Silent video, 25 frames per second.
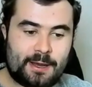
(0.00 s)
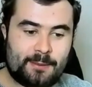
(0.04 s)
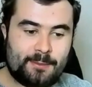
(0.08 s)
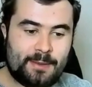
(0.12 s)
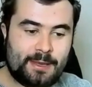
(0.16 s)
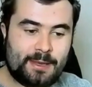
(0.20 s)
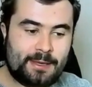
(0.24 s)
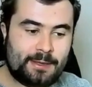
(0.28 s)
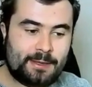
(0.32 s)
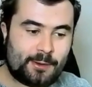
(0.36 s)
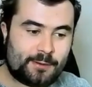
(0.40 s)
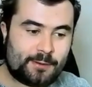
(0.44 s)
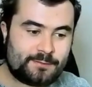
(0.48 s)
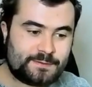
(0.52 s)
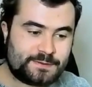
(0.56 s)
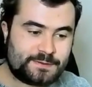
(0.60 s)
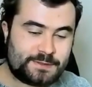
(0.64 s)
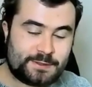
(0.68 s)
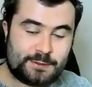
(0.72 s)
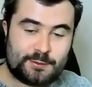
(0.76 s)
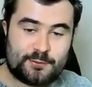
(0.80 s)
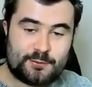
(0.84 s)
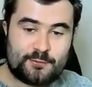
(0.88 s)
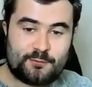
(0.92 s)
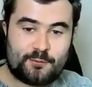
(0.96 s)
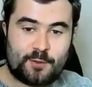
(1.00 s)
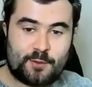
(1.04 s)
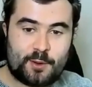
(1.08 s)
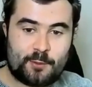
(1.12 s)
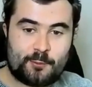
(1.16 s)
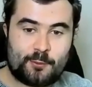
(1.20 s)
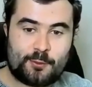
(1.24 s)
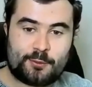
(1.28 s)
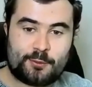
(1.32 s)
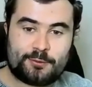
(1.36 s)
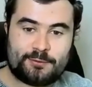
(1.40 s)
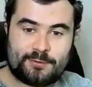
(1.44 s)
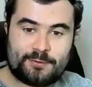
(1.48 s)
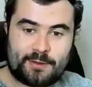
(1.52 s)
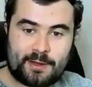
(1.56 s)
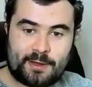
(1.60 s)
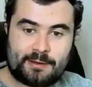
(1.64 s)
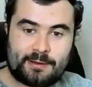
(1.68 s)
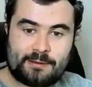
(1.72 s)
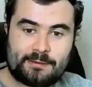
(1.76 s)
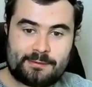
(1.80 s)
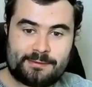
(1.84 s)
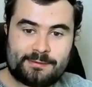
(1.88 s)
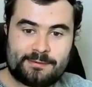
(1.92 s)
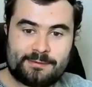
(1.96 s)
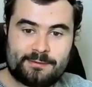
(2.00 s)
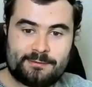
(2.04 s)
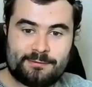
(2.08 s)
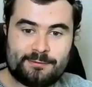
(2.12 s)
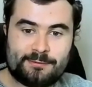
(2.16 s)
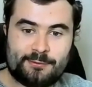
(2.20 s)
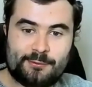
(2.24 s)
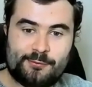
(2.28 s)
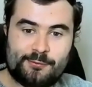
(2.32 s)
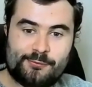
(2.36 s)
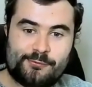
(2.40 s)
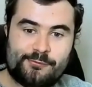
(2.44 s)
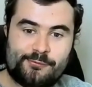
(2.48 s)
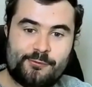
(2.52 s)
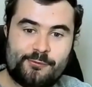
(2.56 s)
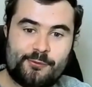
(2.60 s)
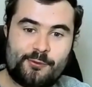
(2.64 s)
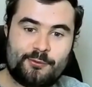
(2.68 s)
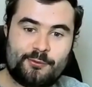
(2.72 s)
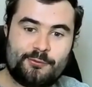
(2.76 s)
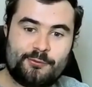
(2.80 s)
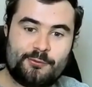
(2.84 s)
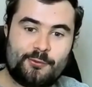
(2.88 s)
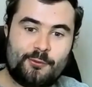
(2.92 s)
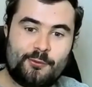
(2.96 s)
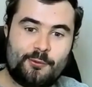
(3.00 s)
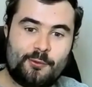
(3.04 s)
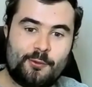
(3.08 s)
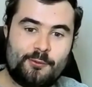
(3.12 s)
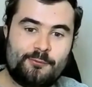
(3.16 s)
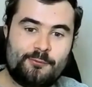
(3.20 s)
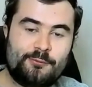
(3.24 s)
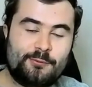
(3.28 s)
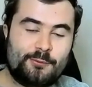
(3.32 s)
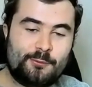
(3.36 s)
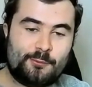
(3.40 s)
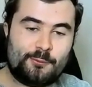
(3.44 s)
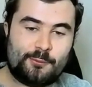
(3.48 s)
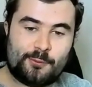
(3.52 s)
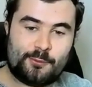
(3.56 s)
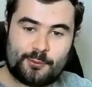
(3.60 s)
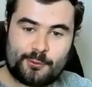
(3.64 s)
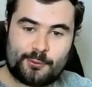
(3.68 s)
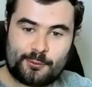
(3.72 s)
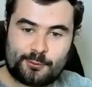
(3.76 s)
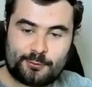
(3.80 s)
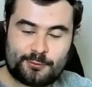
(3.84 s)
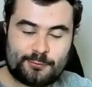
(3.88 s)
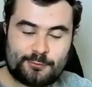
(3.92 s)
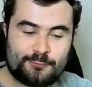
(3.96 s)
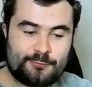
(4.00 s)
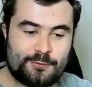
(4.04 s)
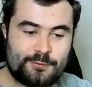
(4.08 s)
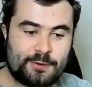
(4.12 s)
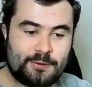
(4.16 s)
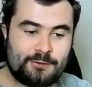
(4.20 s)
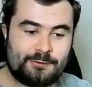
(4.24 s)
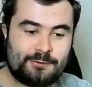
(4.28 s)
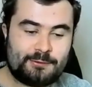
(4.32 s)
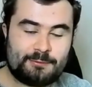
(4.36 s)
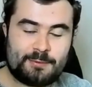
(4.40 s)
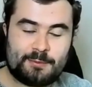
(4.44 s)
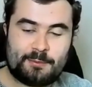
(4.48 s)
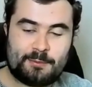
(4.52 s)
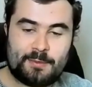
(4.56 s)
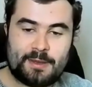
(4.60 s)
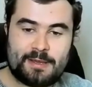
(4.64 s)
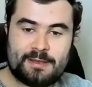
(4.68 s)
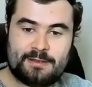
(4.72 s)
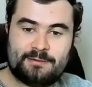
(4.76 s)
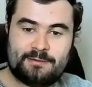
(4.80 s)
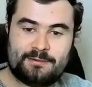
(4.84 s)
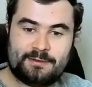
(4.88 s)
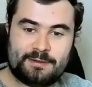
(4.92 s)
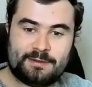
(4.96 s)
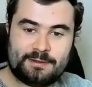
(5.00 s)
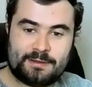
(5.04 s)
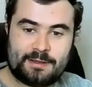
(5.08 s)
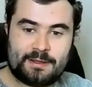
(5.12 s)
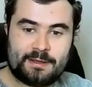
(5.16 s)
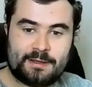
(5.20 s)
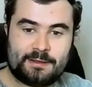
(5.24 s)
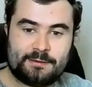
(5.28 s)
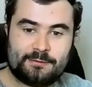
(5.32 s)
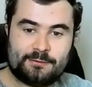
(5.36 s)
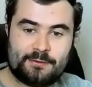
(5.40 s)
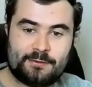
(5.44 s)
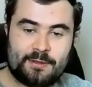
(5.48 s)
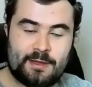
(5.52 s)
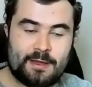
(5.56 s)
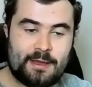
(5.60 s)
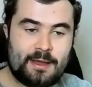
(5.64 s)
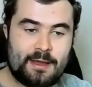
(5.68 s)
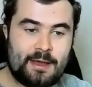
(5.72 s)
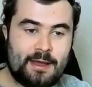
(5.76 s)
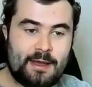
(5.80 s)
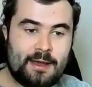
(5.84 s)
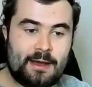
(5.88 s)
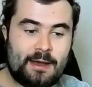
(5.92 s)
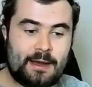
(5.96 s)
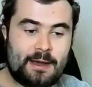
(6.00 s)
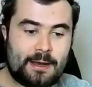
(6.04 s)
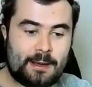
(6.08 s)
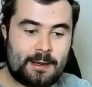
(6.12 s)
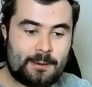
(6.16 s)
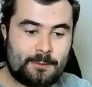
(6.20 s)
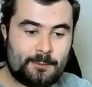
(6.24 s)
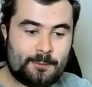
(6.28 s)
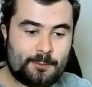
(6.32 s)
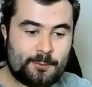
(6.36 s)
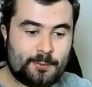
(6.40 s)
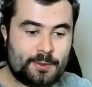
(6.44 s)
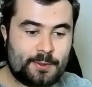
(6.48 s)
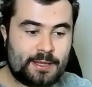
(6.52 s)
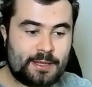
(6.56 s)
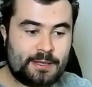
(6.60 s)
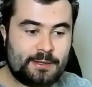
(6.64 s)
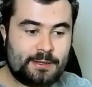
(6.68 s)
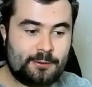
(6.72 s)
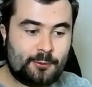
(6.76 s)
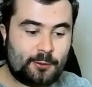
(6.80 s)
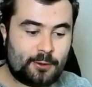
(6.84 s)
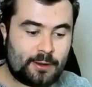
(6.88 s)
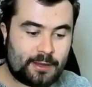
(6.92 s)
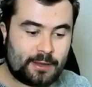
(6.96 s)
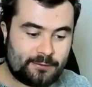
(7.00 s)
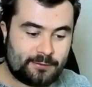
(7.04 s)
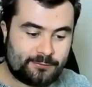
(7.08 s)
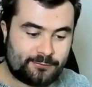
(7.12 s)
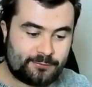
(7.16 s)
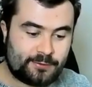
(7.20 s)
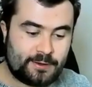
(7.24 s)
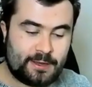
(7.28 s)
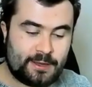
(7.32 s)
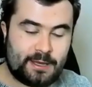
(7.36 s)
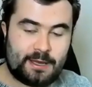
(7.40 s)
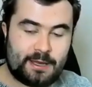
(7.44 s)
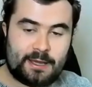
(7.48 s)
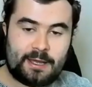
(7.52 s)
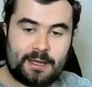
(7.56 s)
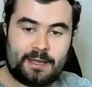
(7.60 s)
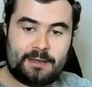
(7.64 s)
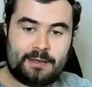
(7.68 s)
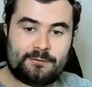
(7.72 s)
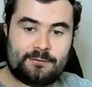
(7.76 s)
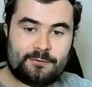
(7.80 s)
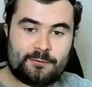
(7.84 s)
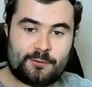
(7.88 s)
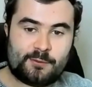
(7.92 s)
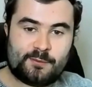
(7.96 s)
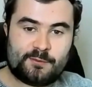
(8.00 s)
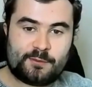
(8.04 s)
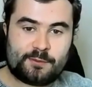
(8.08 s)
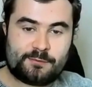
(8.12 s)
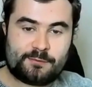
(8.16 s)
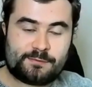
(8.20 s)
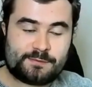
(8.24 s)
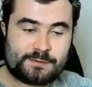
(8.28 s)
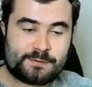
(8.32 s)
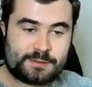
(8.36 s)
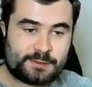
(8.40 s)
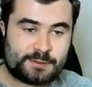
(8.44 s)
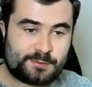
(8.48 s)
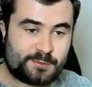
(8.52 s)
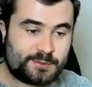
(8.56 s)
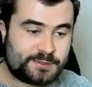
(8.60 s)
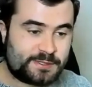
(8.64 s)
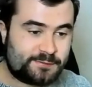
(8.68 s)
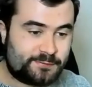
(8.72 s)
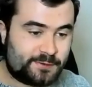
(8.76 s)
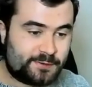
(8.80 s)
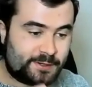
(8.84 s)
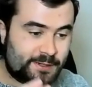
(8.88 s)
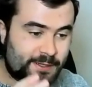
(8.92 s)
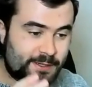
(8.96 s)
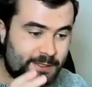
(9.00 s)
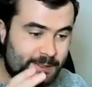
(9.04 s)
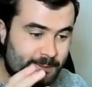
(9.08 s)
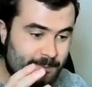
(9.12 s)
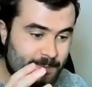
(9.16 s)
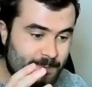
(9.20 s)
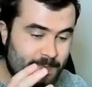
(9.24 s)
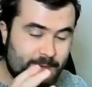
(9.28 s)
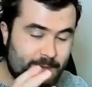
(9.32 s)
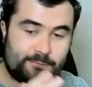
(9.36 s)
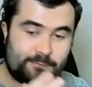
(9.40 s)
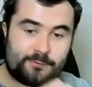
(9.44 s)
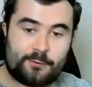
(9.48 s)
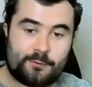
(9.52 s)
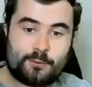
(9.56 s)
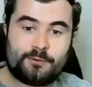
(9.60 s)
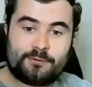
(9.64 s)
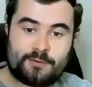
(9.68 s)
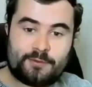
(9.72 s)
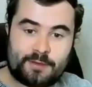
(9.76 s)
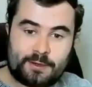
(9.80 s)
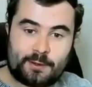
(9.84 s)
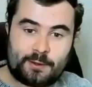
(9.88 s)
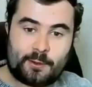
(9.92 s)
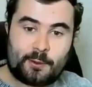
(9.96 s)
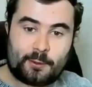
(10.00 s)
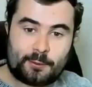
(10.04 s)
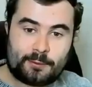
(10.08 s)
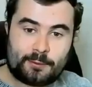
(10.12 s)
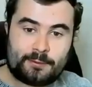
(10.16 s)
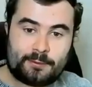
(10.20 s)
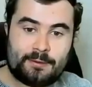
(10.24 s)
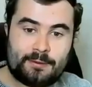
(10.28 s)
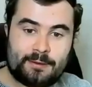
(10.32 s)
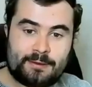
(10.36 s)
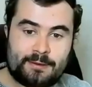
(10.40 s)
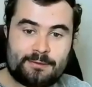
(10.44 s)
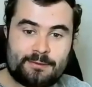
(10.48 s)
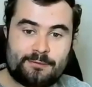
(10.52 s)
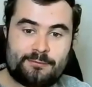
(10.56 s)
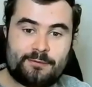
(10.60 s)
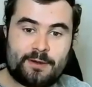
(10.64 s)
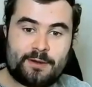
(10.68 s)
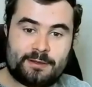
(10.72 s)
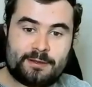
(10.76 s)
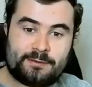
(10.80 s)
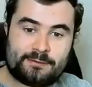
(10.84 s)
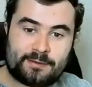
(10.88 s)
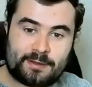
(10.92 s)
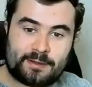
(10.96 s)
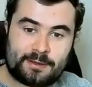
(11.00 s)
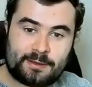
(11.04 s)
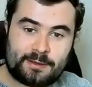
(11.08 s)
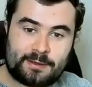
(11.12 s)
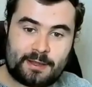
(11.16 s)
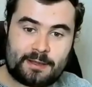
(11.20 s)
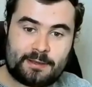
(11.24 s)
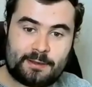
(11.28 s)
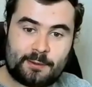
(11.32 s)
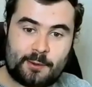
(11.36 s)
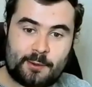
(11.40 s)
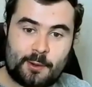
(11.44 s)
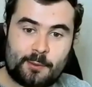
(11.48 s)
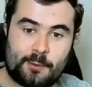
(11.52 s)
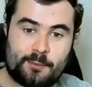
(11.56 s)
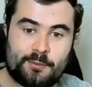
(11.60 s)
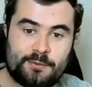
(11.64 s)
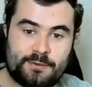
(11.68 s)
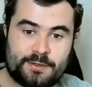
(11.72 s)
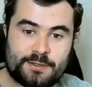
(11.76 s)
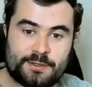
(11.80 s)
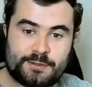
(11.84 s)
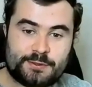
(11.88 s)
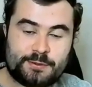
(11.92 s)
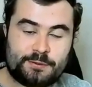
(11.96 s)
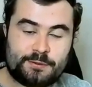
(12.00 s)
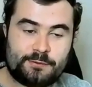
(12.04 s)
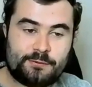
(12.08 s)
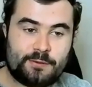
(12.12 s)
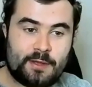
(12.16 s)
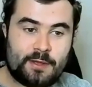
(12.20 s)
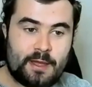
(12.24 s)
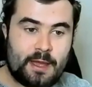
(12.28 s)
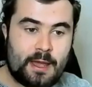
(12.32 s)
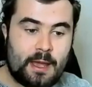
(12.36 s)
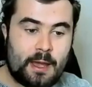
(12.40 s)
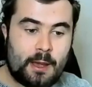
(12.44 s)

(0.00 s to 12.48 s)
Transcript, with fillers: I mean, obviously you've won world titles, you've fought all over the world, you've done some amazing things um, in your life in terms of specifically focusing on the fights and, and the competitions.